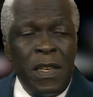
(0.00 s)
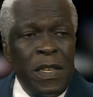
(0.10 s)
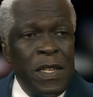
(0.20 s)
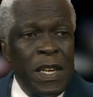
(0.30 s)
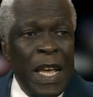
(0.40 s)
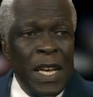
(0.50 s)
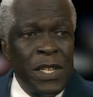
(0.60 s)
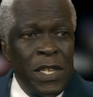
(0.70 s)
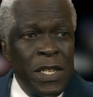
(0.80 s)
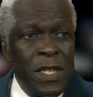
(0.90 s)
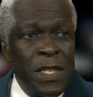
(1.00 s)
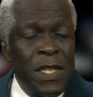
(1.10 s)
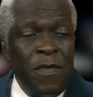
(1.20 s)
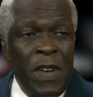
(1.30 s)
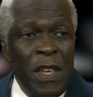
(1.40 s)
International
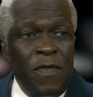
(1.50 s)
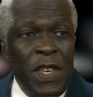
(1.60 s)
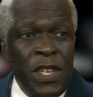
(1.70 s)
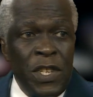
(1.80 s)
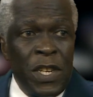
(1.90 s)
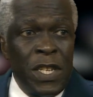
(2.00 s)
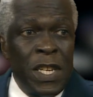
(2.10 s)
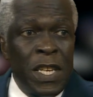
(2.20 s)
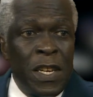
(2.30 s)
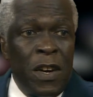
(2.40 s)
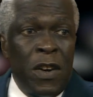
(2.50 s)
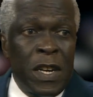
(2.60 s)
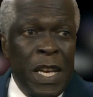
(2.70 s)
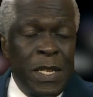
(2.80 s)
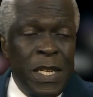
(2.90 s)
Civil Aviation
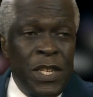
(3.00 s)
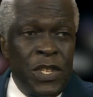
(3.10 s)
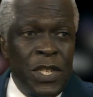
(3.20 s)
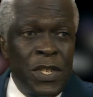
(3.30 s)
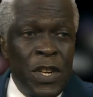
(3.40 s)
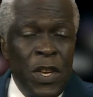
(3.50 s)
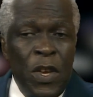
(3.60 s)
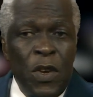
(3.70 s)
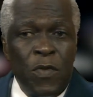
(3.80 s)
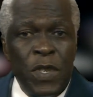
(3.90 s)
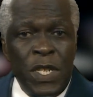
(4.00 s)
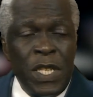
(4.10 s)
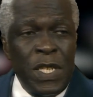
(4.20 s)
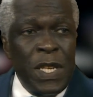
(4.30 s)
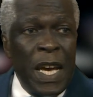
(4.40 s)
Organization, which
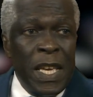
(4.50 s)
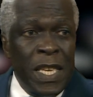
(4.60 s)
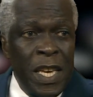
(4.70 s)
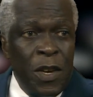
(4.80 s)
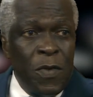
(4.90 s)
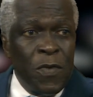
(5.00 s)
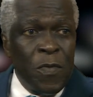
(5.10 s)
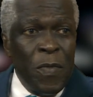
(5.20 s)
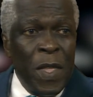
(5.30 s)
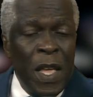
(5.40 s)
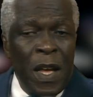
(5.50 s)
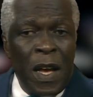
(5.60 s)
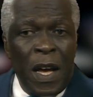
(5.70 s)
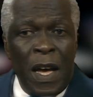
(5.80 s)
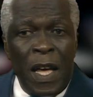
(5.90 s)
is ICAO.
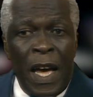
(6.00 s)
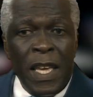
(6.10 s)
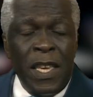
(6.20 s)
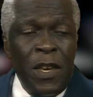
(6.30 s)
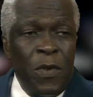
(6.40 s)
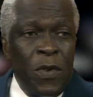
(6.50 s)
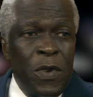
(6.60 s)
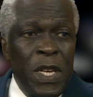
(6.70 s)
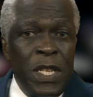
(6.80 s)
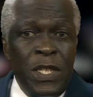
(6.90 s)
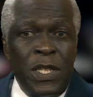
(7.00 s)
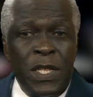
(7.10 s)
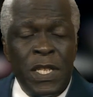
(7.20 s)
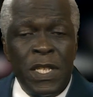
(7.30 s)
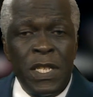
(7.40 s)
ICAO
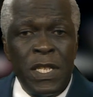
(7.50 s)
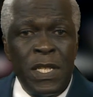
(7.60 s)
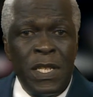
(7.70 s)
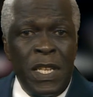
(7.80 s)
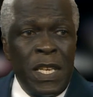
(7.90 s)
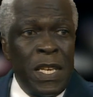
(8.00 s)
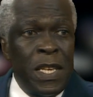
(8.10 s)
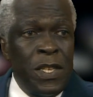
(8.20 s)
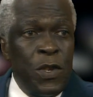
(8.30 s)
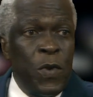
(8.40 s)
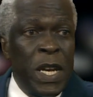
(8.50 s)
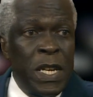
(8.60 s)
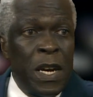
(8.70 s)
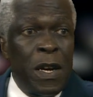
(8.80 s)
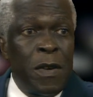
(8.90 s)
is the
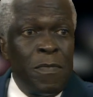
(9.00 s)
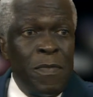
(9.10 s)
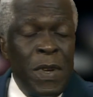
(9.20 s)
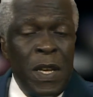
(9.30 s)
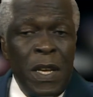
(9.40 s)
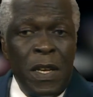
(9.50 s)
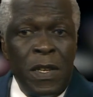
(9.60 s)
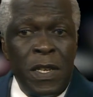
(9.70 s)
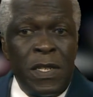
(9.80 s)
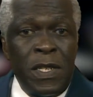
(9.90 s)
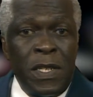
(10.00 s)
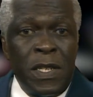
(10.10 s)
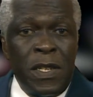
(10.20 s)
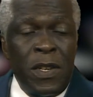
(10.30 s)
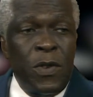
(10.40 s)
UN arm that
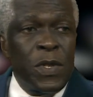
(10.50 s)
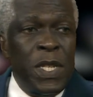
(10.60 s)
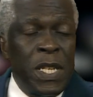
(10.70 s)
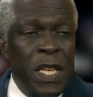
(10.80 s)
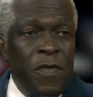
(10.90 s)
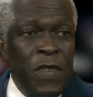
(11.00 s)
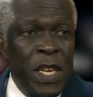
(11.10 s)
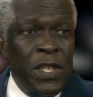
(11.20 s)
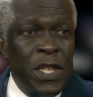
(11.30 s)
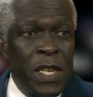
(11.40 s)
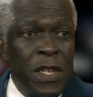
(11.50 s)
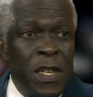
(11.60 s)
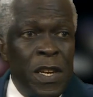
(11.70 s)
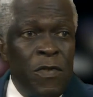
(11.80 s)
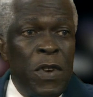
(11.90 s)
looks at
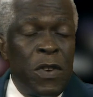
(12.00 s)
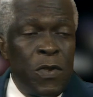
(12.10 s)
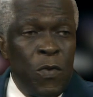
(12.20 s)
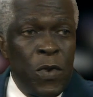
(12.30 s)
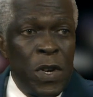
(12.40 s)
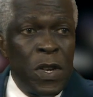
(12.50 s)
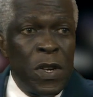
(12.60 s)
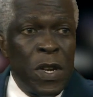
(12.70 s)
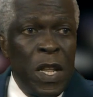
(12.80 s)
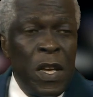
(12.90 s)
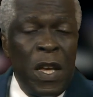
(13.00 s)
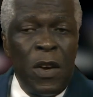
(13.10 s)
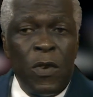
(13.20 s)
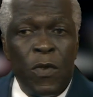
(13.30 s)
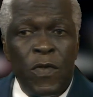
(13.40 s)
aviation around the world
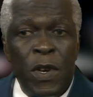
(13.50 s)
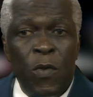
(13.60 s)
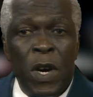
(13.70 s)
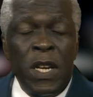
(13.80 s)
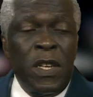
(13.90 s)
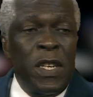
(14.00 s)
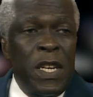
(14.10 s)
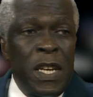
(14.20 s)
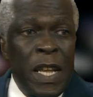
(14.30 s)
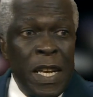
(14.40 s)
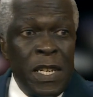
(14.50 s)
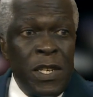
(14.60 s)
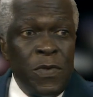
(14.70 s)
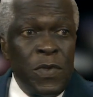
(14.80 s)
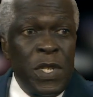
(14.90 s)
over the
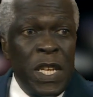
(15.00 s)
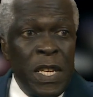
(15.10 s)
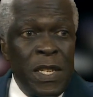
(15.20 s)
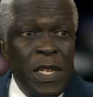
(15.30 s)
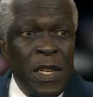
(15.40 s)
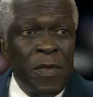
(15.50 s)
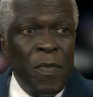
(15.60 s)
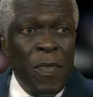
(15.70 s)
192 states.